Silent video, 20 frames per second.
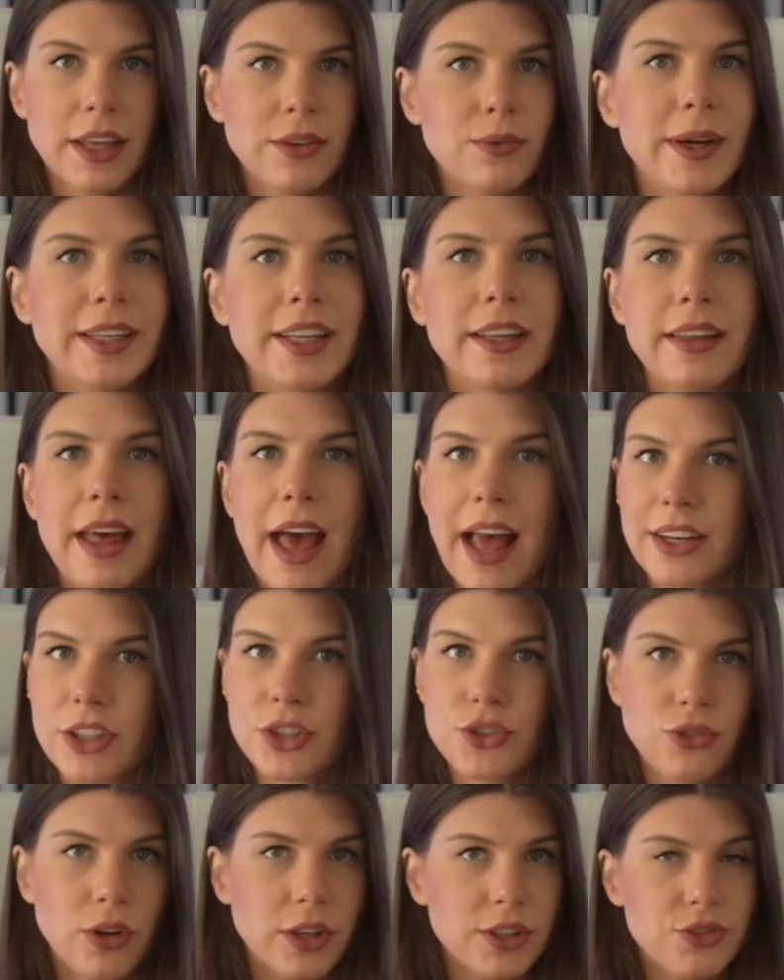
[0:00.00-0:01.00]
And when an
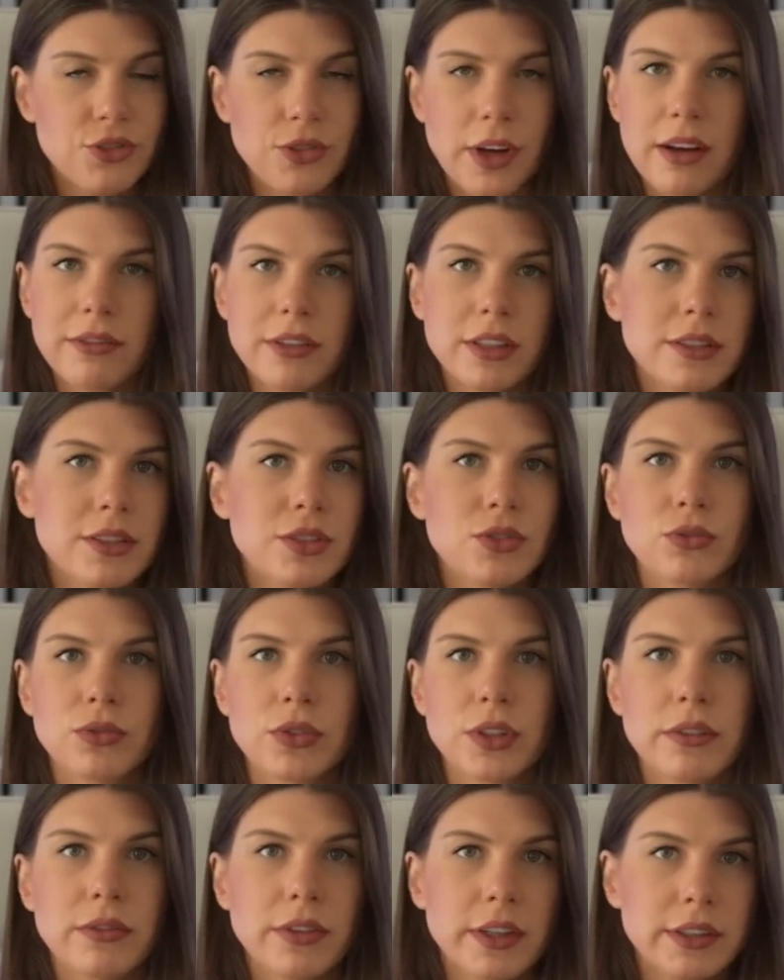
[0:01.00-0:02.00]
electron travels
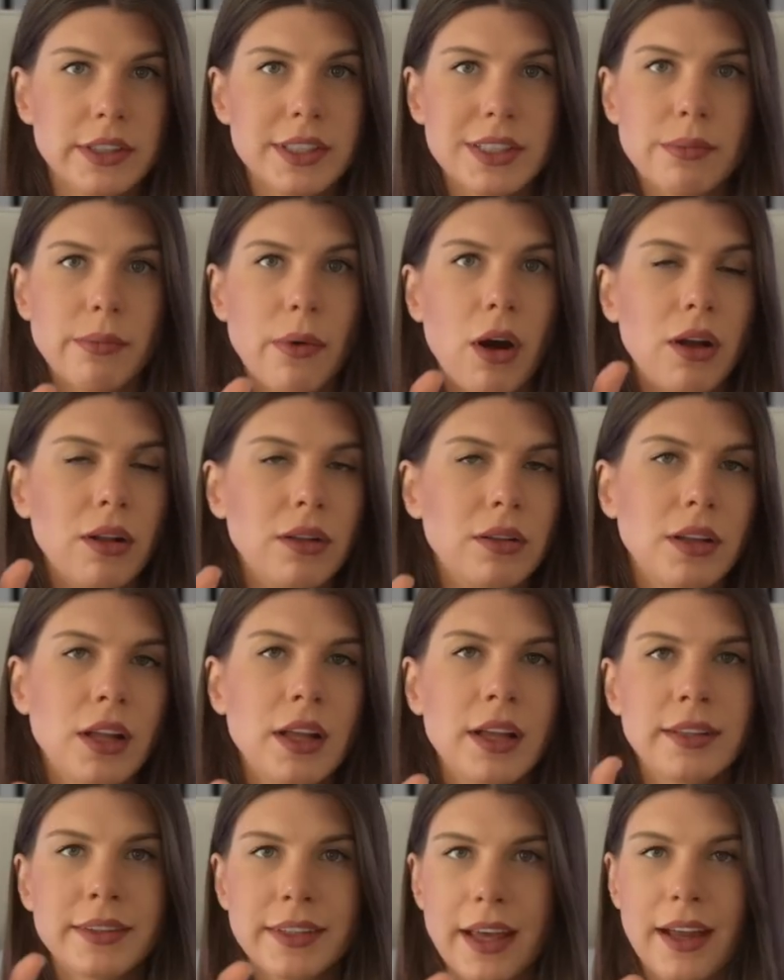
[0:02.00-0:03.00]
through a very small
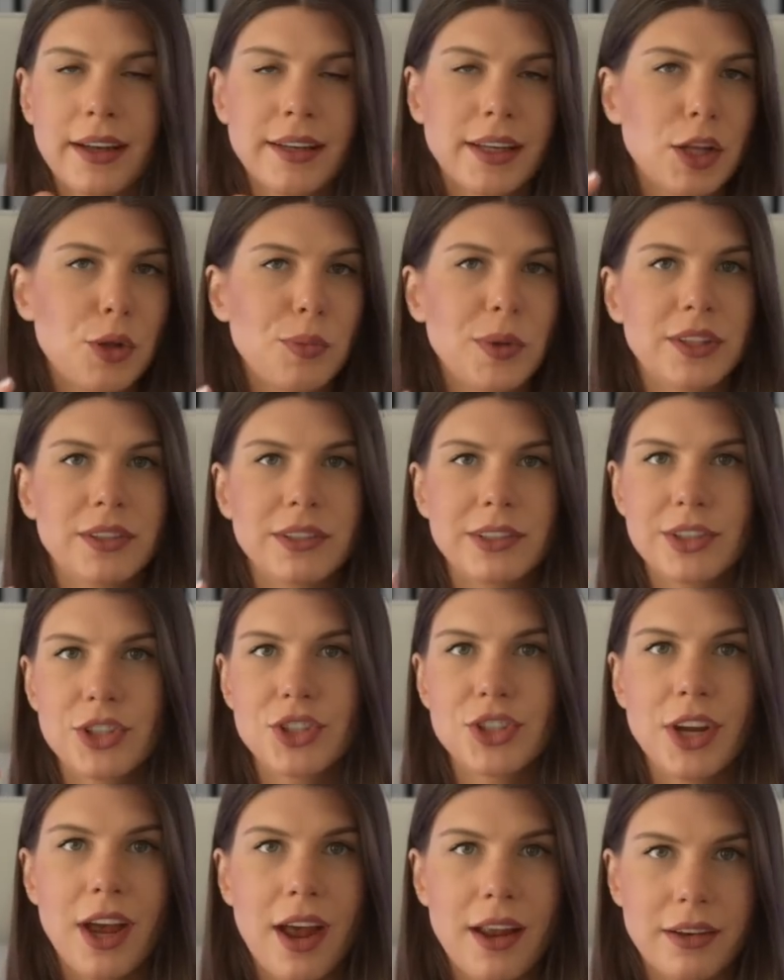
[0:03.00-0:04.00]
10 nanometers
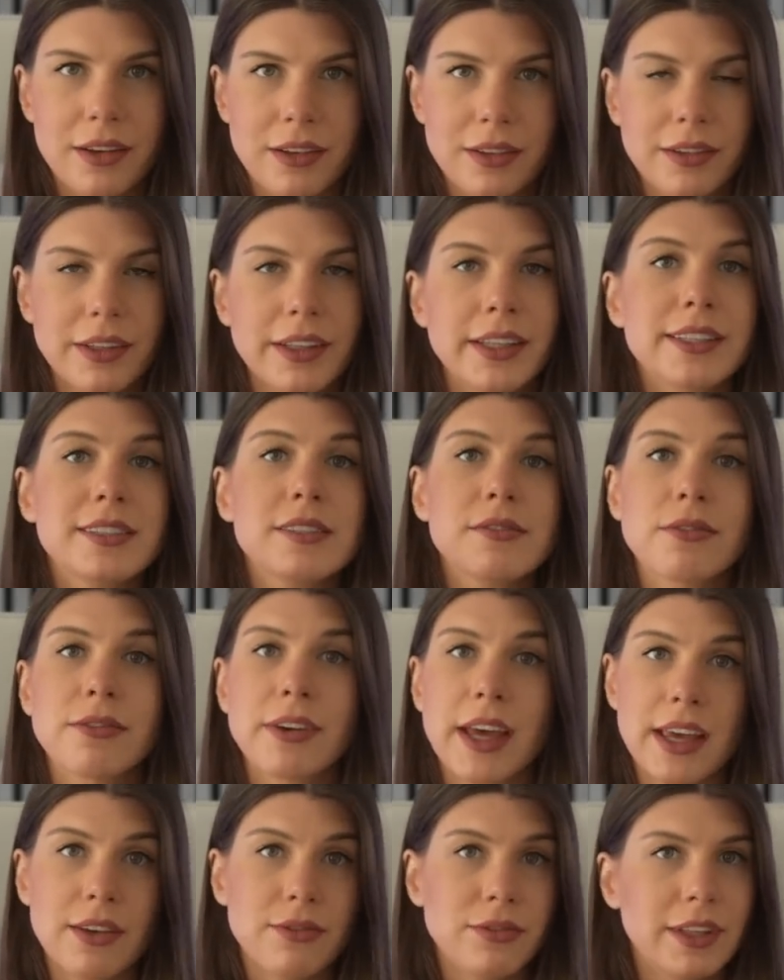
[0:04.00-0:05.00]
channel, its
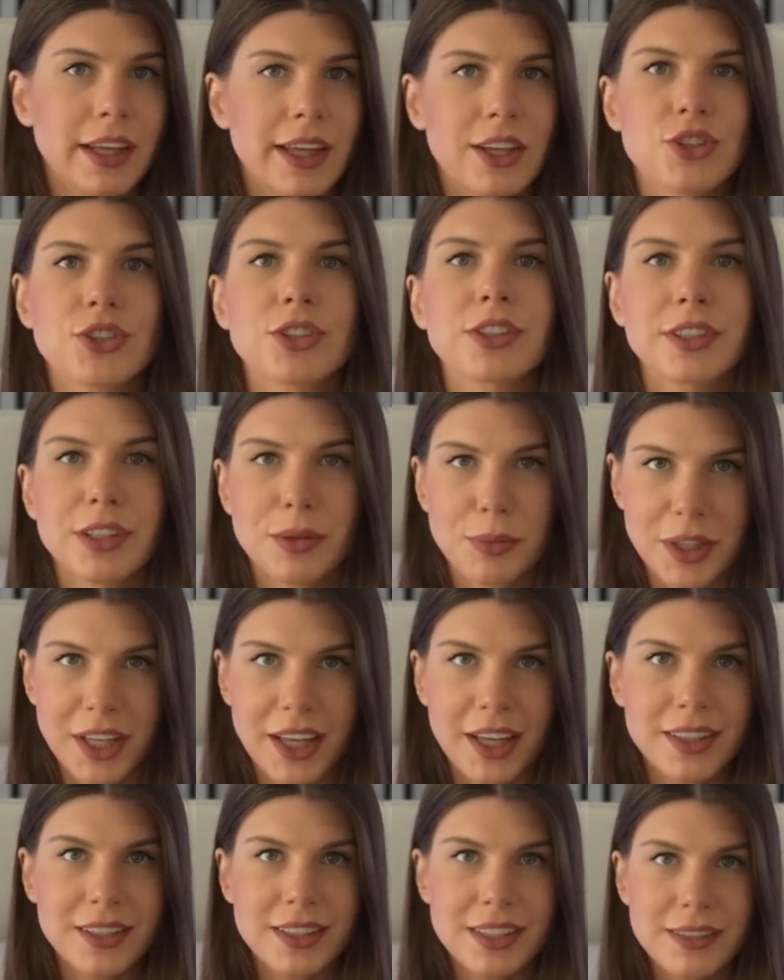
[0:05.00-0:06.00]
wave nature
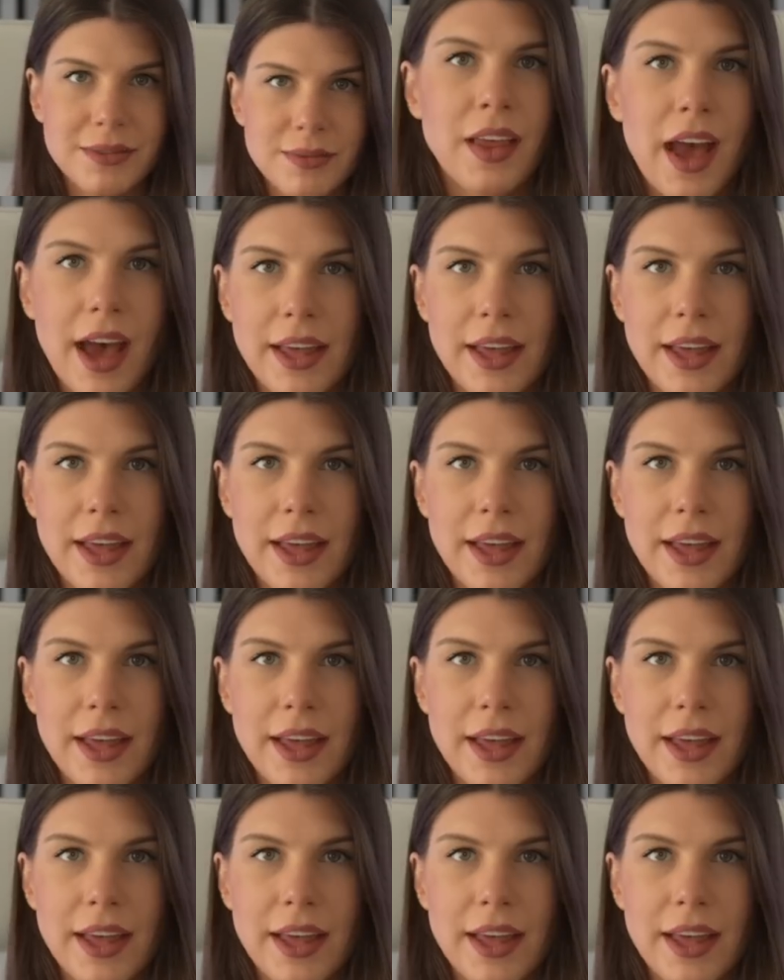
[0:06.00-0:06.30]
dominates.